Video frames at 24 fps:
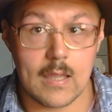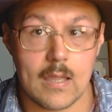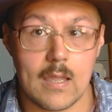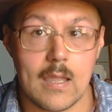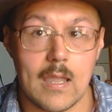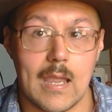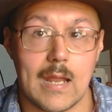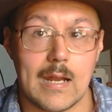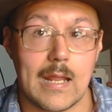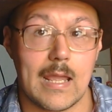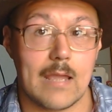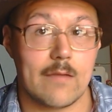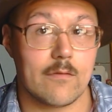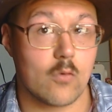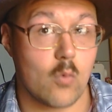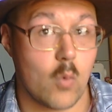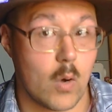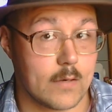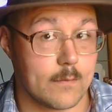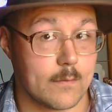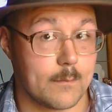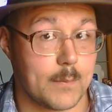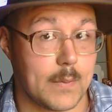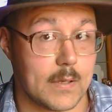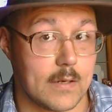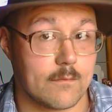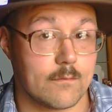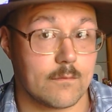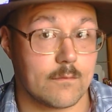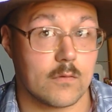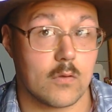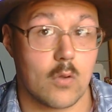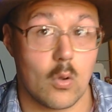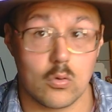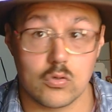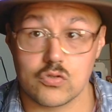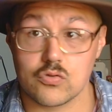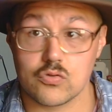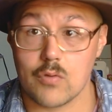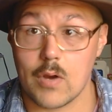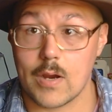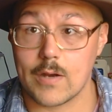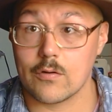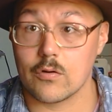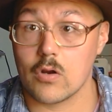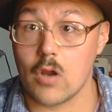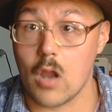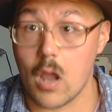and I have quite a bit of Ghost Rider
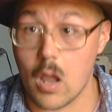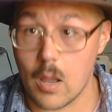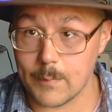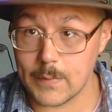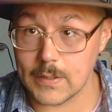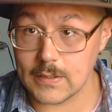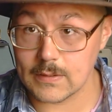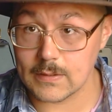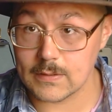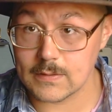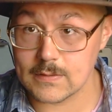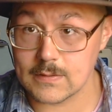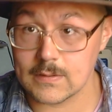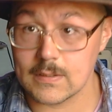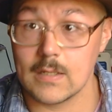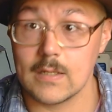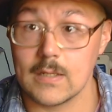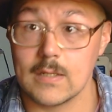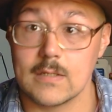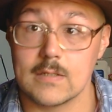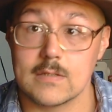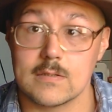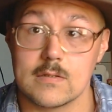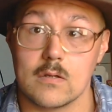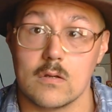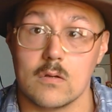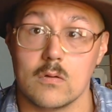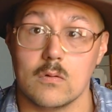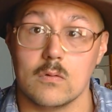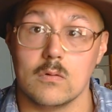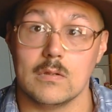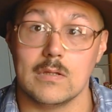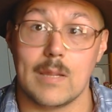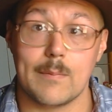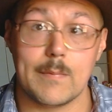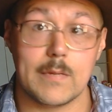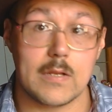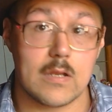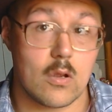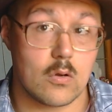comics, so let me know